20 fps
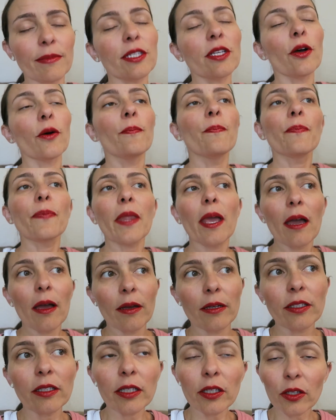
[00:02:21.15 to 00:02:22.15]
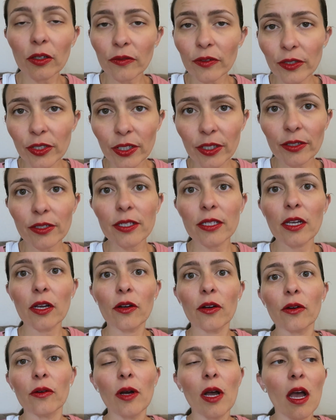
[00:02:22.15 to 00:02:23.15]
So a little over 2 years
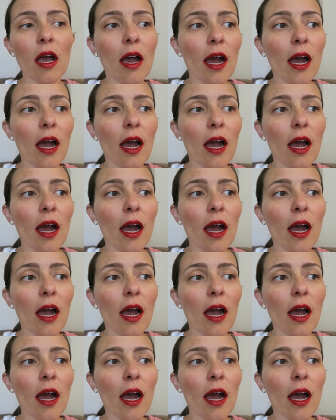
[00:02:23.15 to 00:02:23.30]
ago,